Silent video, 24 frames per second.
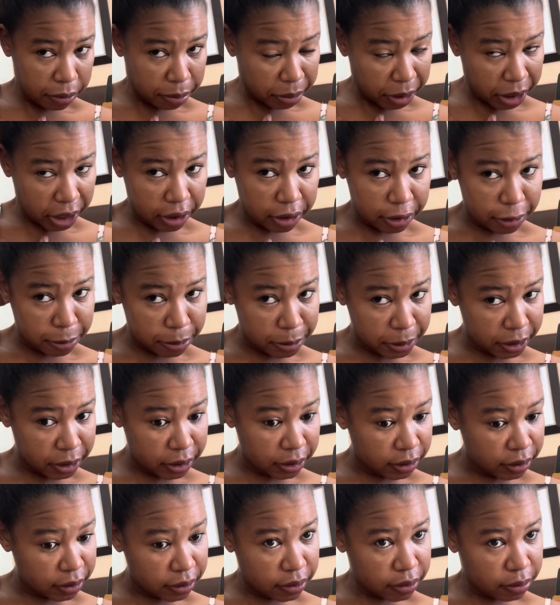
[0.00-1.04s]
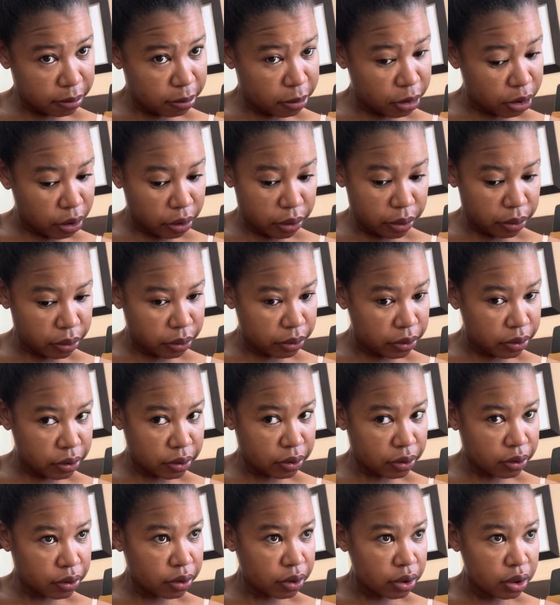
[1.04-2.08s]
baked beans,
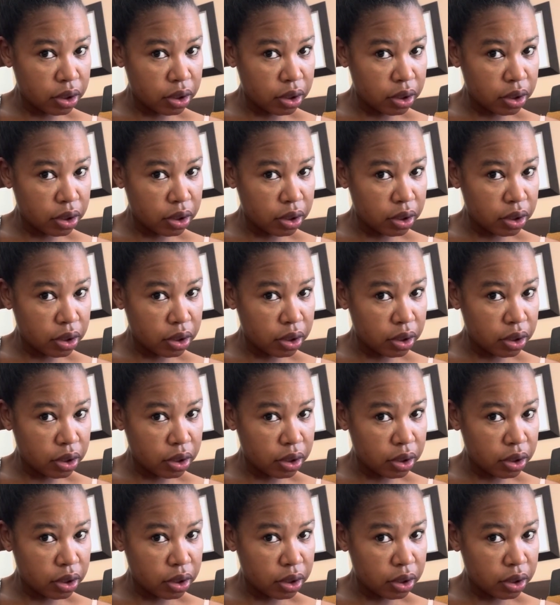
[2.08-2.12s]
because